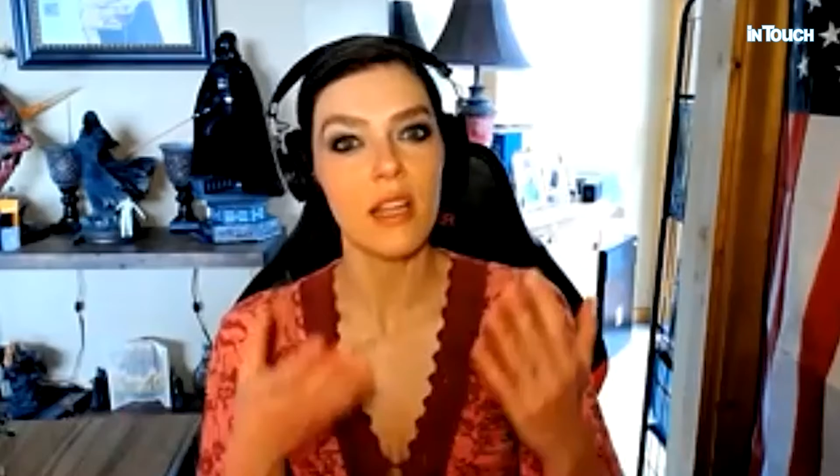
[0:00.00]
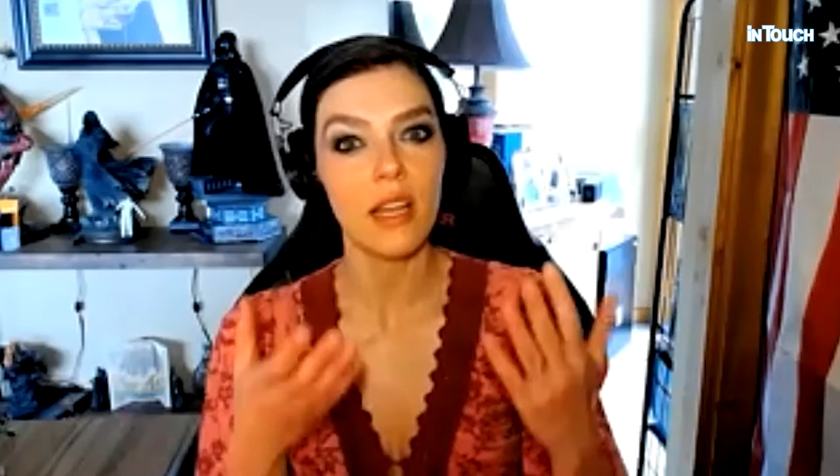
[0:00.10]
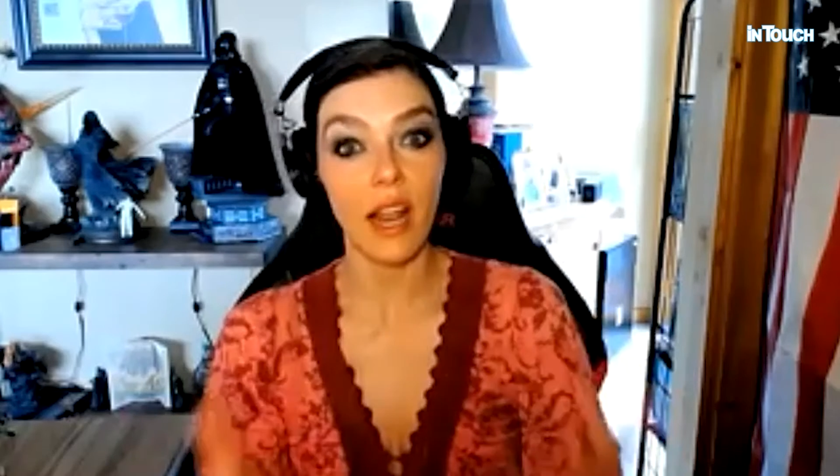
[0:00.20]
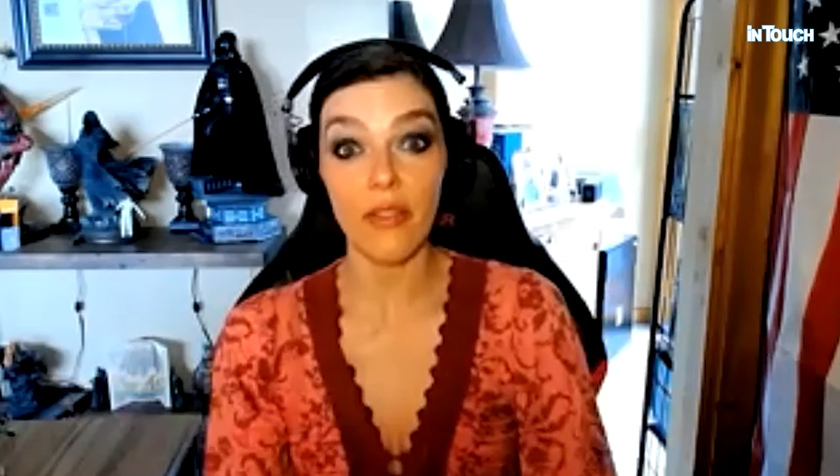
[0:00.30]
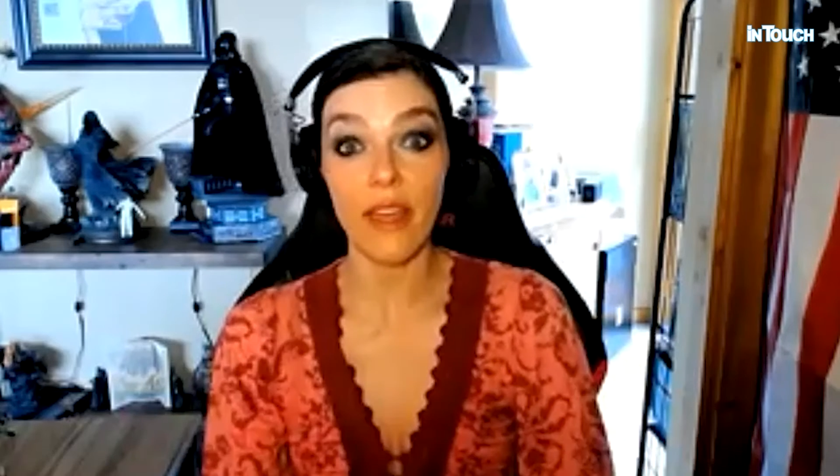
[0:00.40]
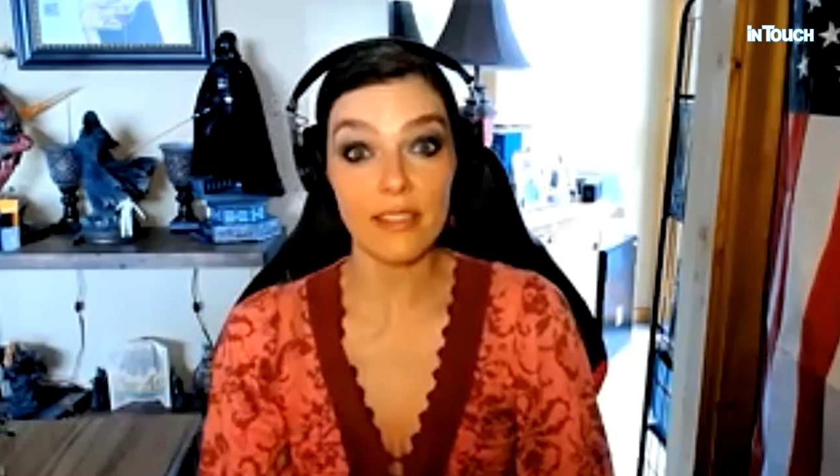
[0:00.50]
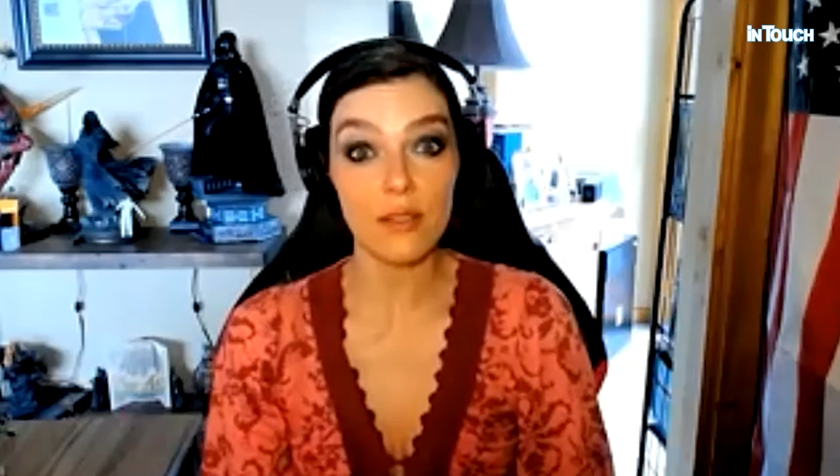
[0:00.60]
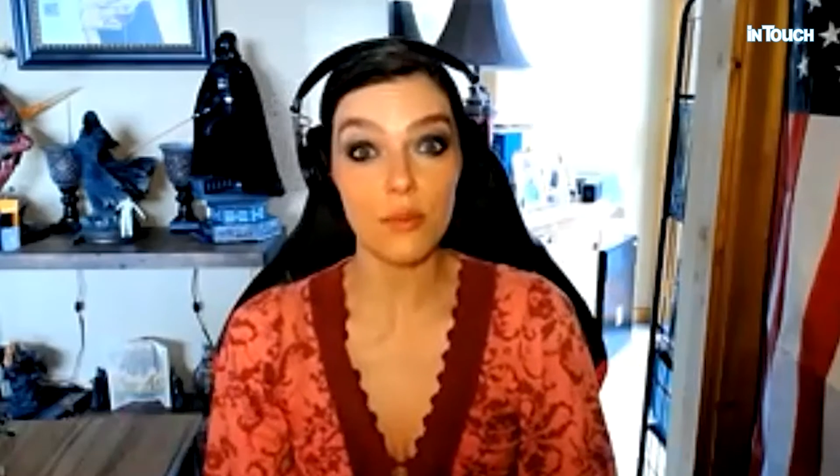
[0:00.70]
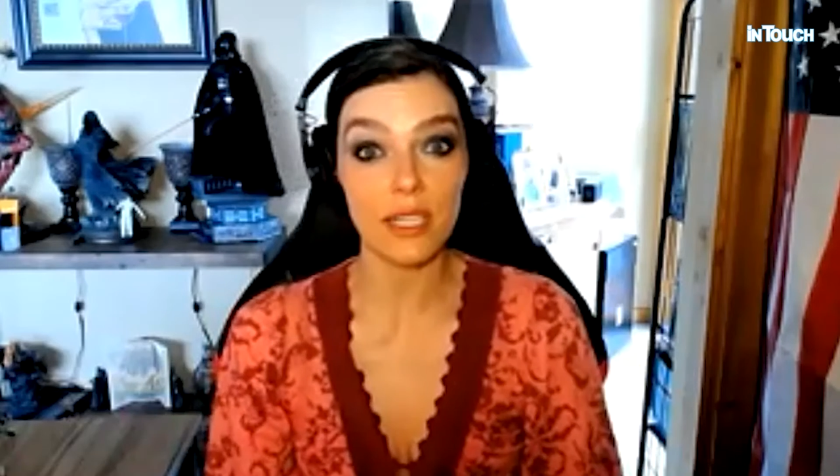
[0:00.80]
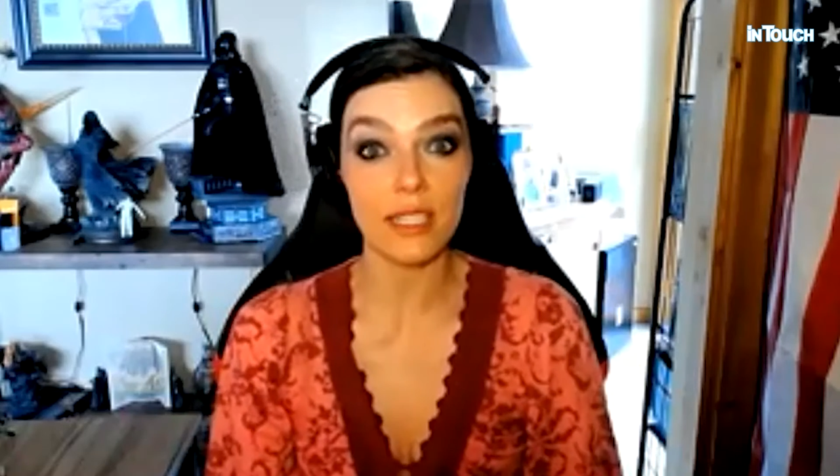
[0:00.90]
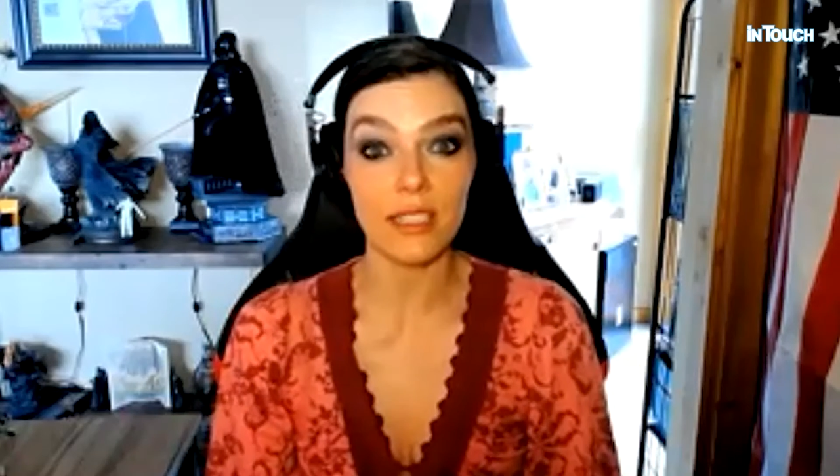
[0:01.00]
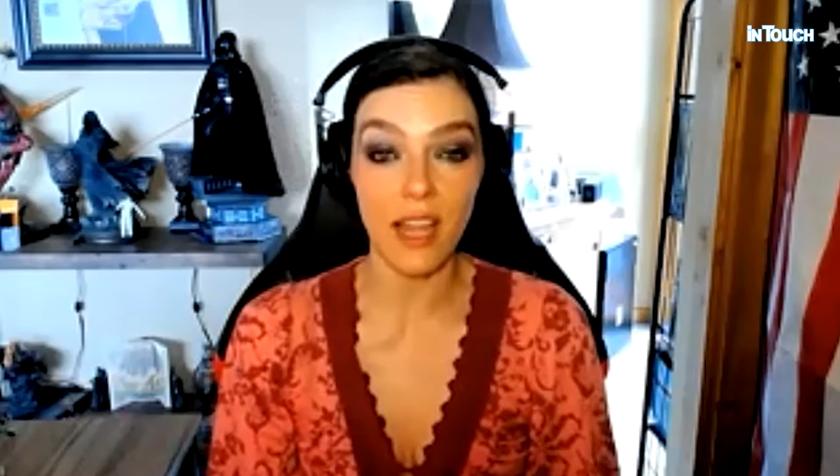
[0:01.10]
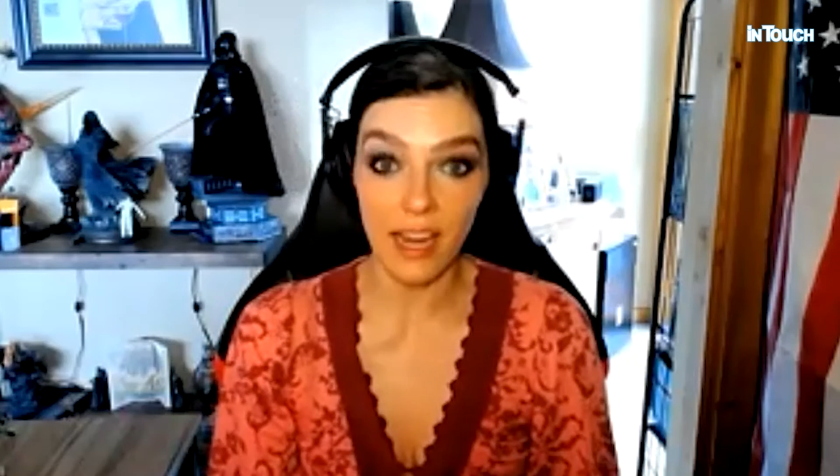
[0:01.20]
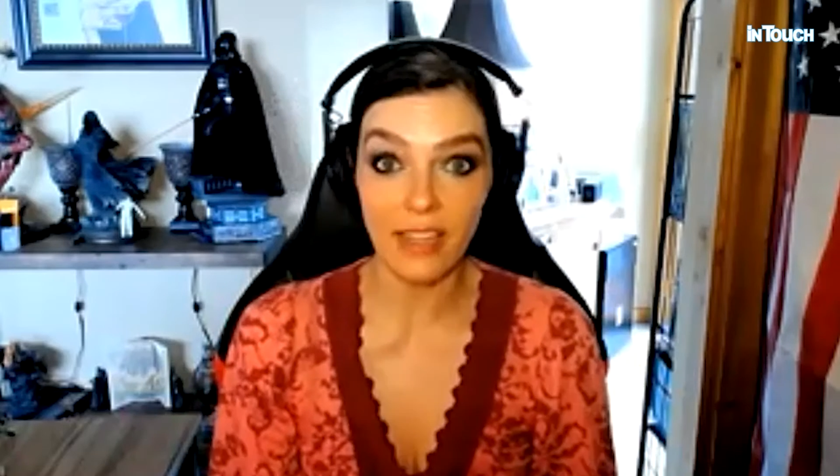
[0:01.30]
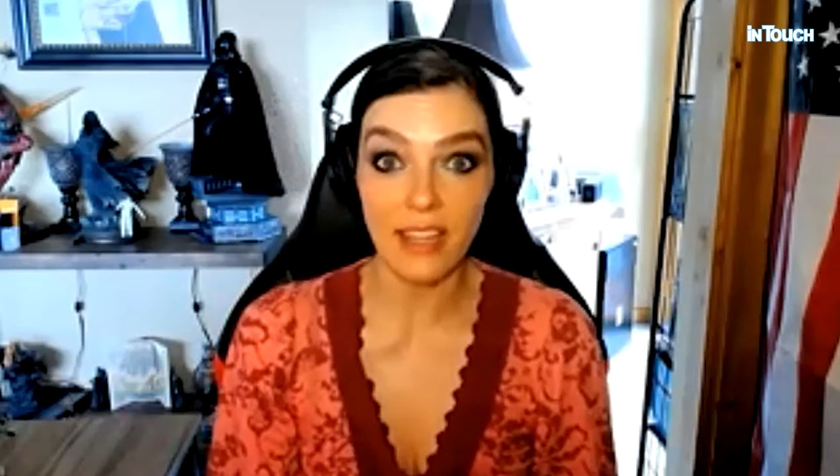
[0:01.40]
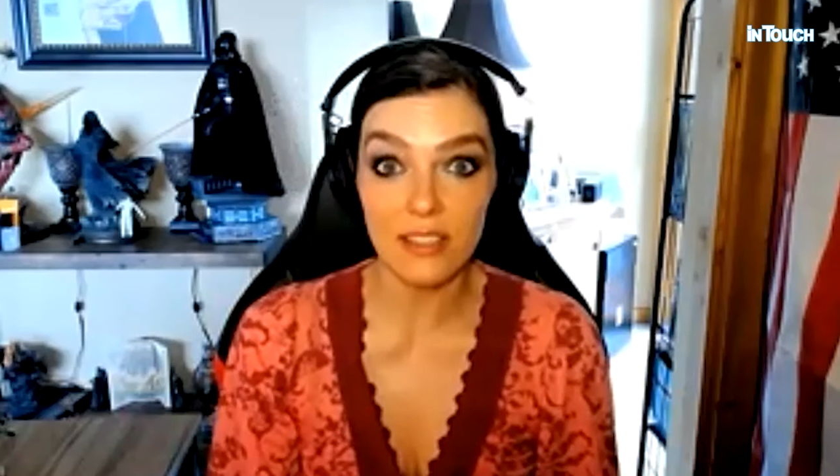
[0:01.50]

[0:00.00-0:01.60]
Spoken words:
And that's when I had